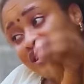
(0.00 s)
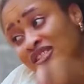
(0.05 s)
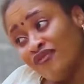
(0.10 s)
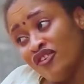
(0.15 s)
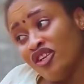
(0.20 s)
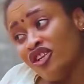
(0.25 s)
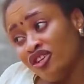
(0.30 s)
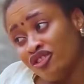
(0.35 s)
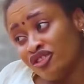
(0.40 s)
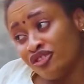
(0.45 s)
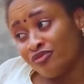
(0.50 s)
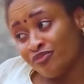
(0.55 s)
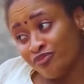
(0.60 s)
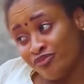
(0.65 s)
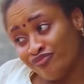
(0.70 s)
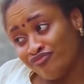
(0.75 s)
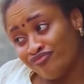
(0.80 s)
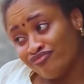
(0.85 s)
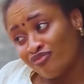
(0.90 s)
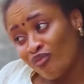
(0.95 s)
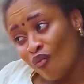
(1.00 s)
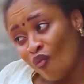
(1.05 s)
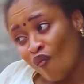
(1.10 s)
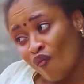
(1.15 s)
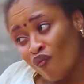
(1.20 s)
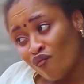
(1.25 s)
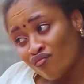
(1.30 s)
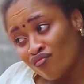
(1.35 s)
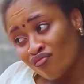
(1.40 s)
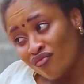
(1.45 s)
in this village,
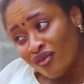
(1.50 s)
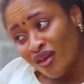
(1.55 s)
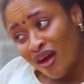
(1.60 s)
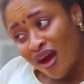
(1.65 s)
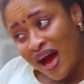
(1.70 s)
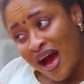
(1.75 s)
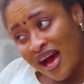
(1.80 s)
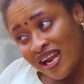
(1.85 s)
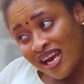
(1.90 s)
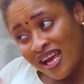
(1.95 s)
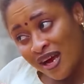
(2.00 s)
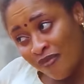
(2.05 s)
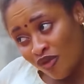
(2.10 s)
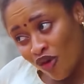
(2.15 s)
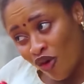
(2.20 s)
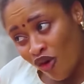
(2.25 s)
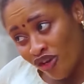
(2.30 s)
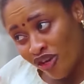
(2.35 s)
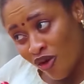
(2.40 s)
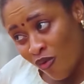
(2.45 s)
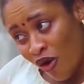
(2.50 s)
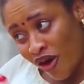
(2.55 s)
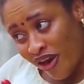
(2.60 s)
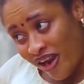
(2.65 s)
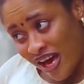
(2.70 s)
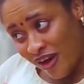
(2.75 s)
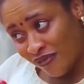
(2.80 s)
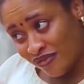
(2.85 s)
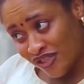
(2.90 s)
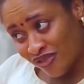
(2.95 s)
and I am the only
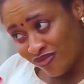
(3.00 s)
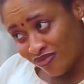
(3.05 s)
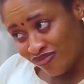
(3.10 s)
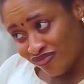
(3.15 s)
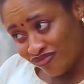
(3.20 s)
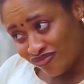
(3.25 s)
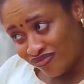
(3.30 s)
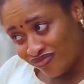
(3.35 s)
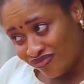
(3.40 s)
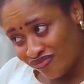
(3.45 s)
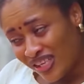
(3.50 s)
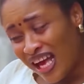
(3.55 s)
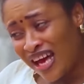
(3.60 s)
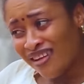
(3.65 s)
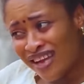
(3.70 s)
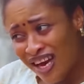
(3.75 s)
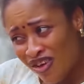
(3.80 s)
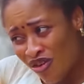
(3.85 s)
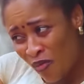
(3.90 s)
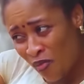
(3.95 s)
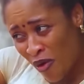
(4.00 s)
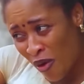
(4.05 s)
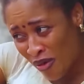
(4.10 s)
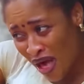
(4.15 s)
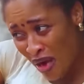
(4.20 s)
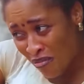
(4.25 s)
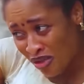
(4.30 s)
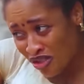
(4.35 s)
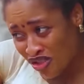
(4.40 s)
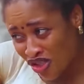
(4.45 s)
one left. Now your
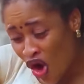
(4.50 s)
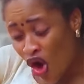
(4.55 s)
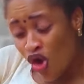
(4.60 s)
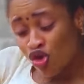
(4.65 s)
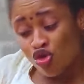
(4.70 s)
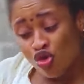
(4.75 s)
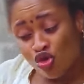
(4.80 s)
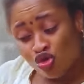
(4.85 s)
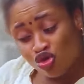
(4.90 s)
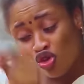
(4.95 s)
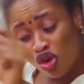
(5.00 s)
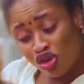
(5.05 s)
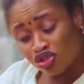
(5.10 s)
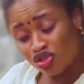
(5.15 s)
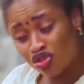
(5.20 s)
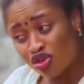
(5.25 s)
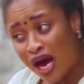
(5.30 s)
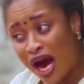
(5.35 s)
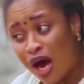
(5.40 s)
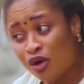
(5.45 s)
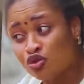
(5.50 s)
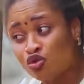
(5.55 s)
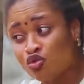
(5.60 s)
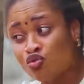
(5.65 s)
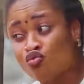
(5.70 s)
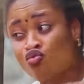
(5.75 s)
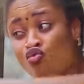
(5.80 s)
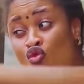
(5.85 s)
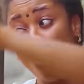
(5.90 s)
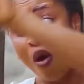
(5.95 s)
problem is you don't know how to